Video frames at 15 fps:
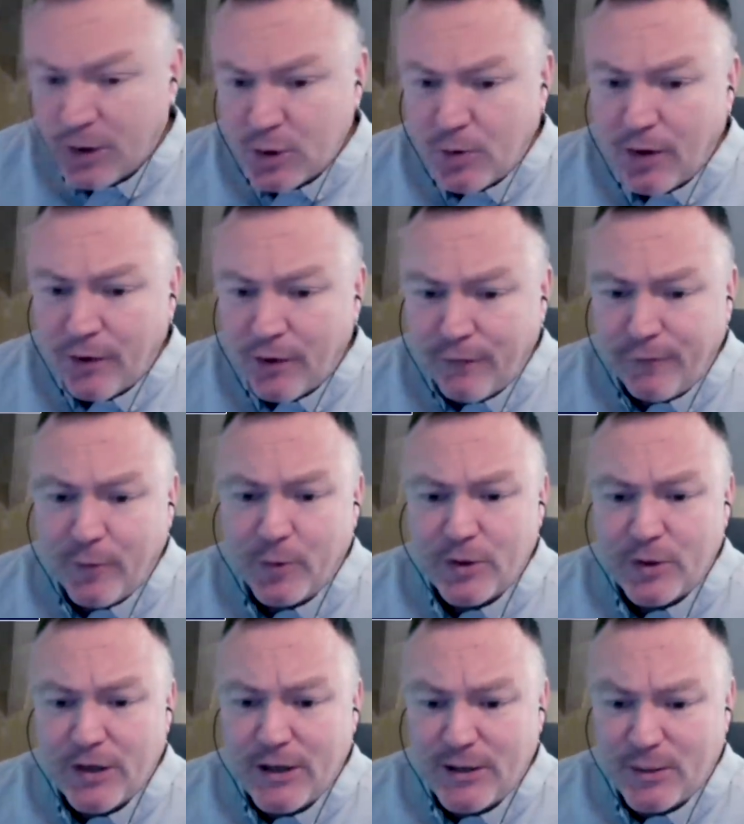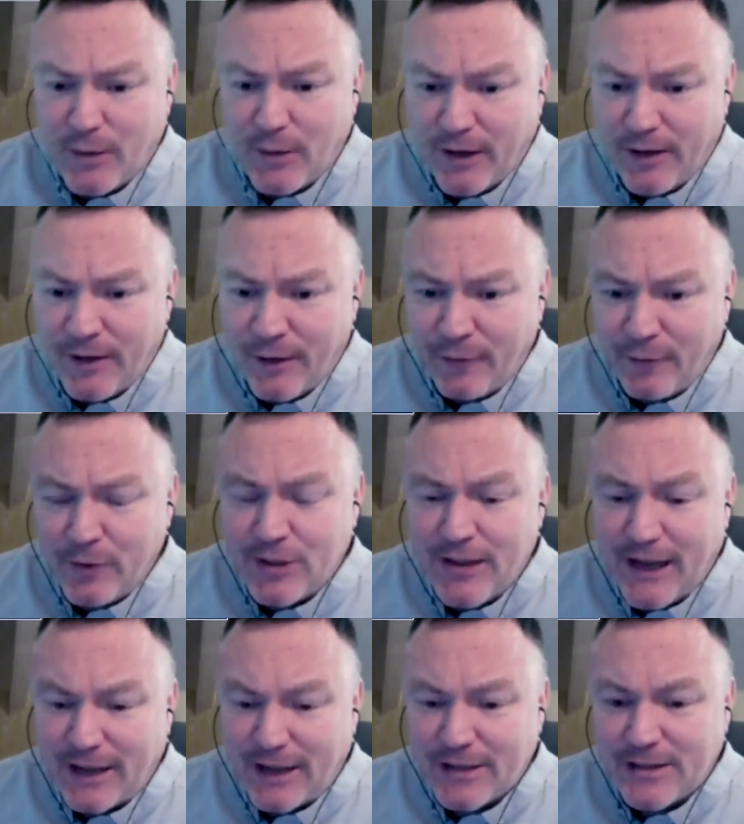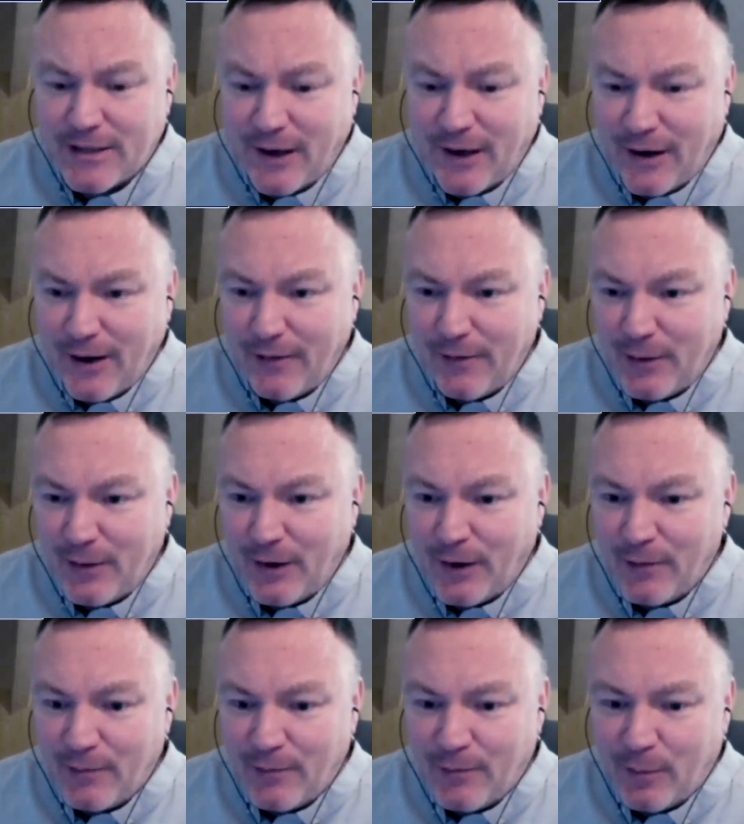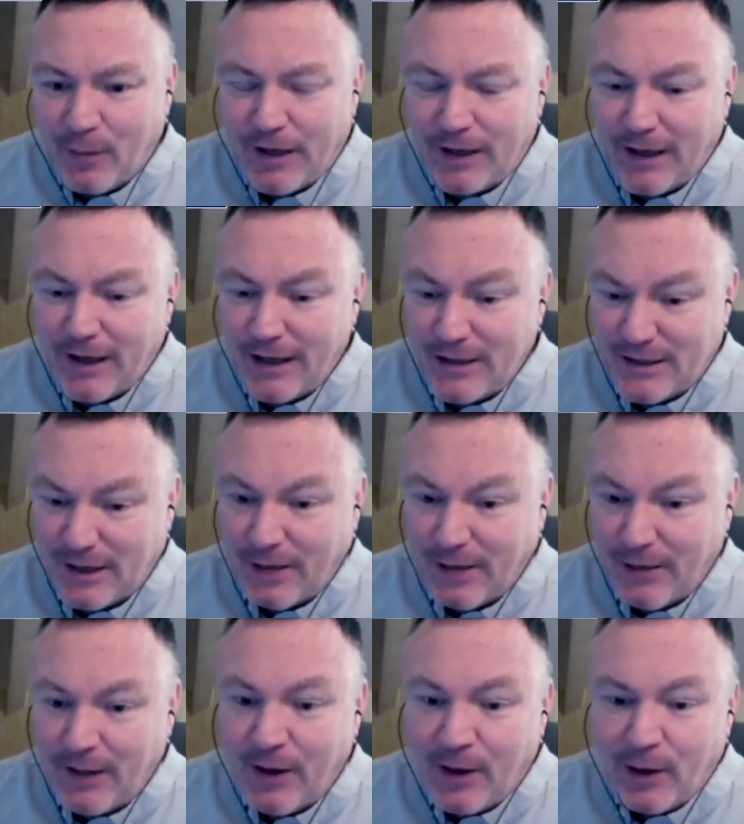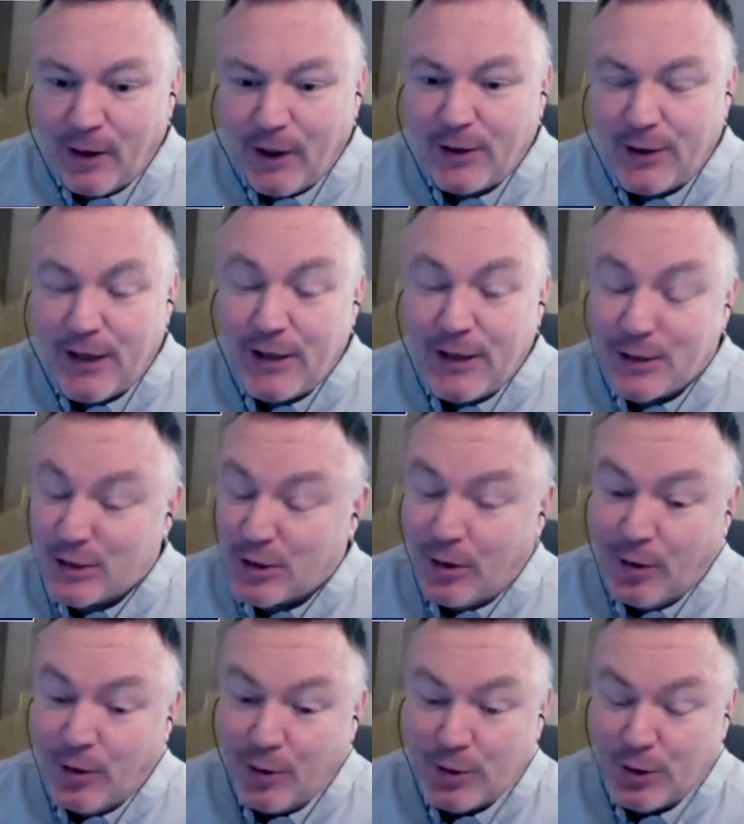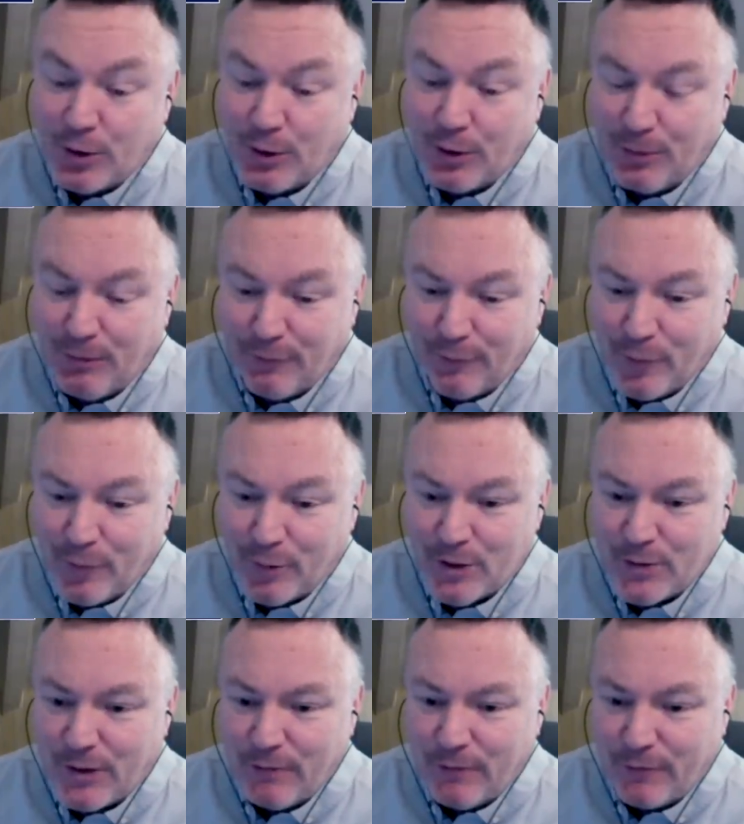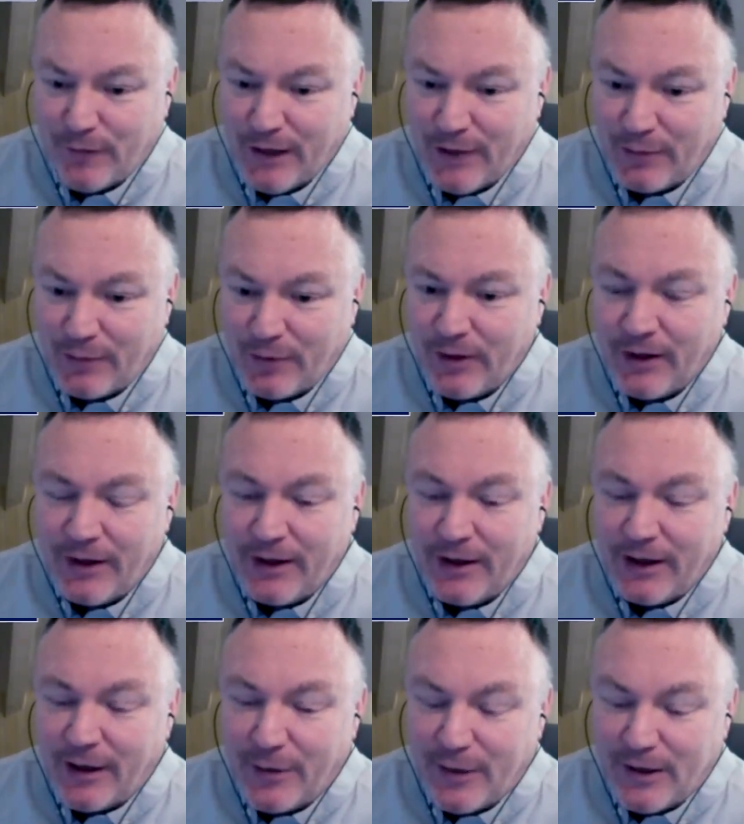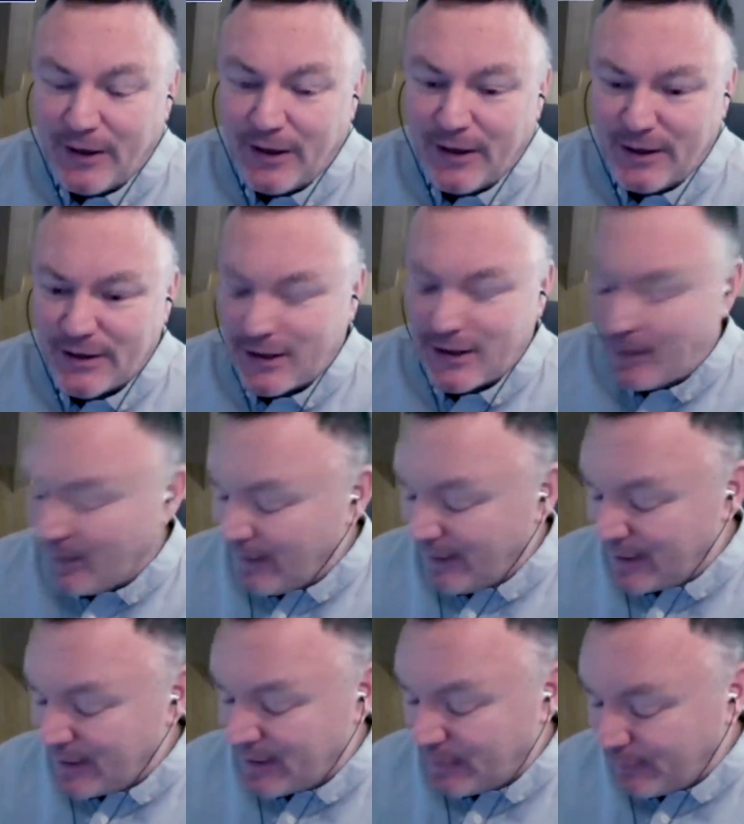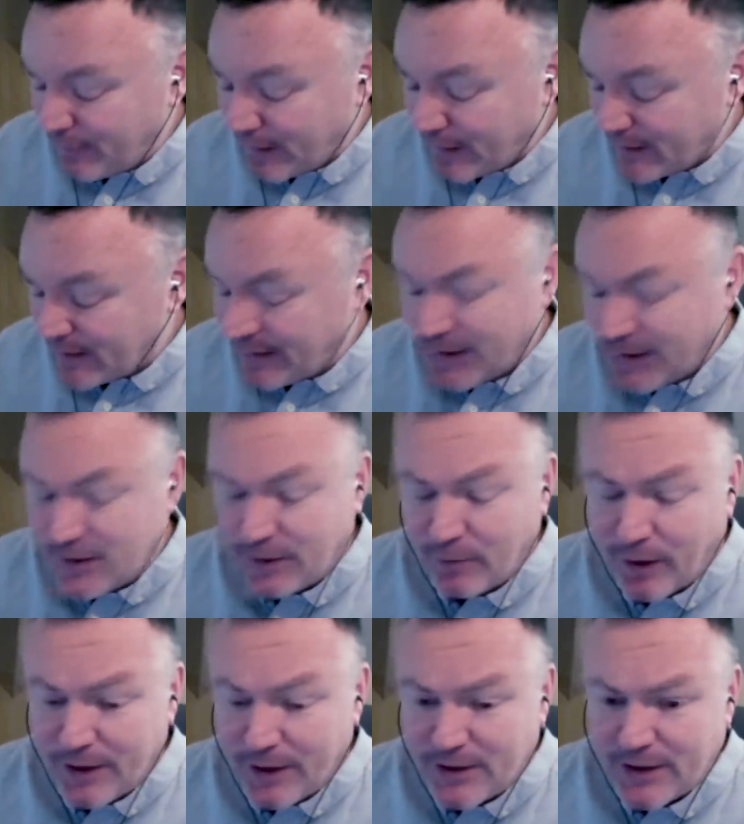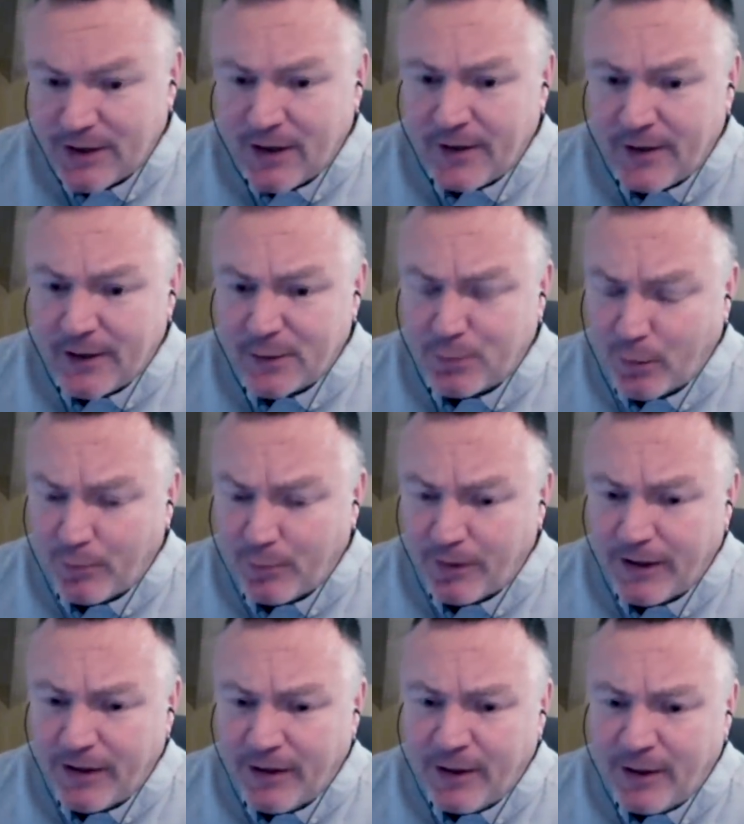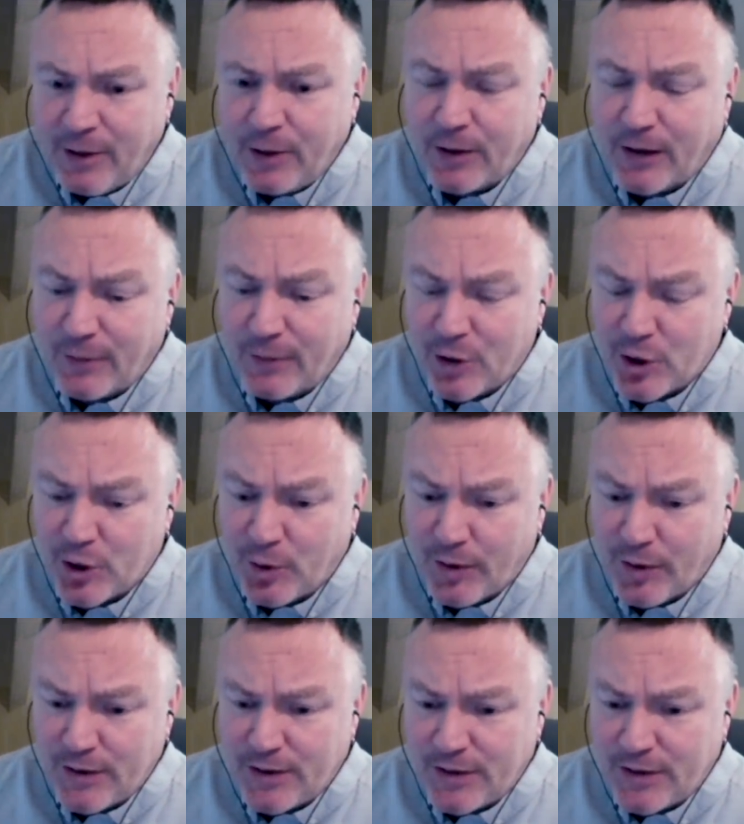12-14-1 for his next start, you know, a week later. Yeah. I mean, he's the sort of horse who could have been 4-1 favourite in other years. So it's a fascinating race. There's probably, you could have a shortlist